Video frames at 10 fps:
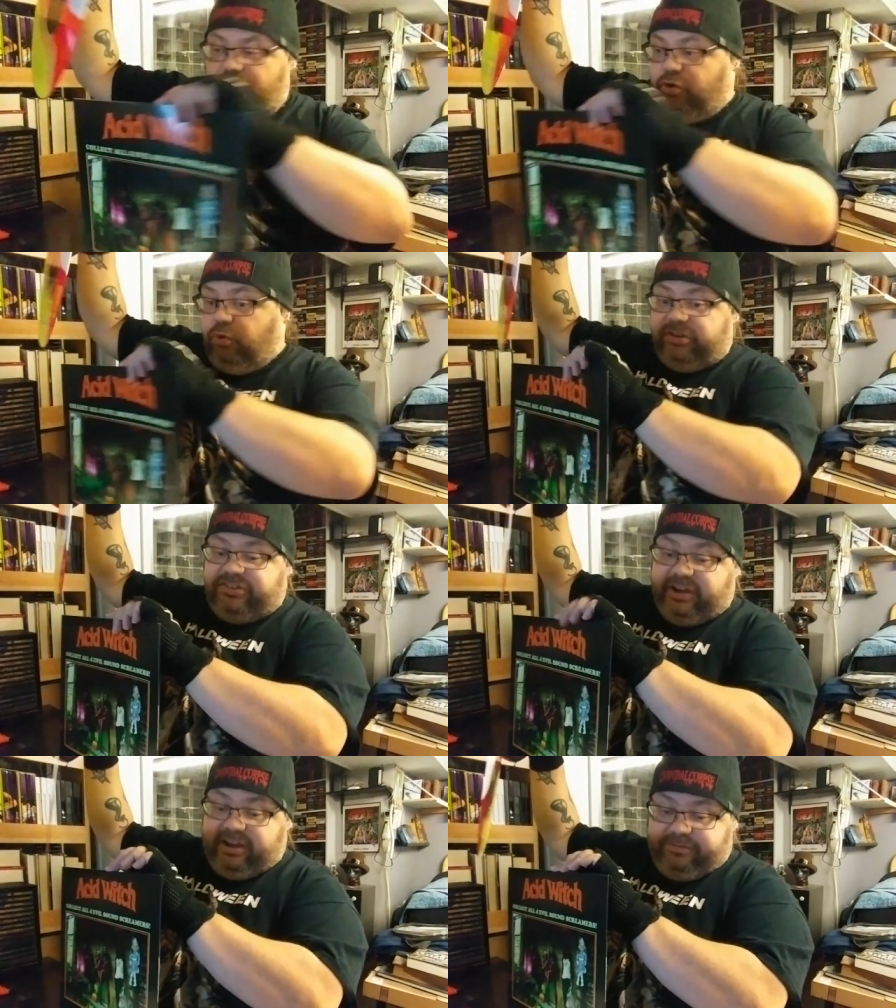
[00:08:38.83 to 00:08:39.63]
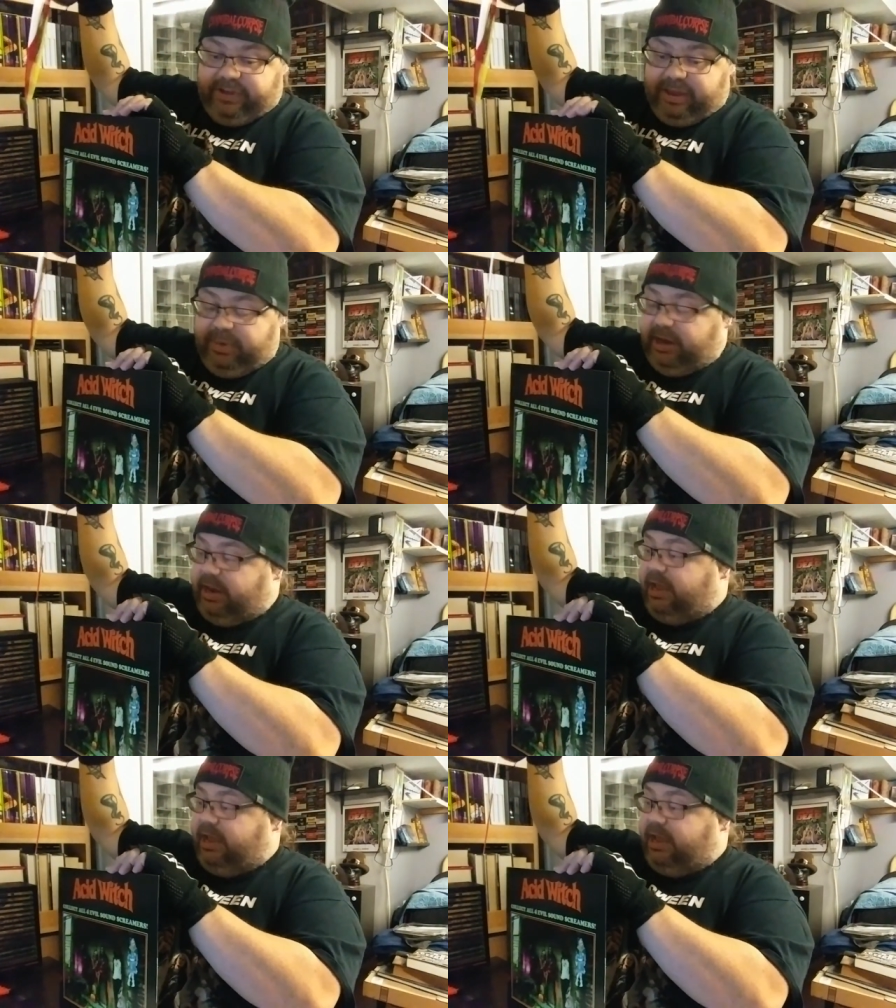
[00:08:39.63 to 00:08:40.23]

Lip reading: Cool stuff. I mean,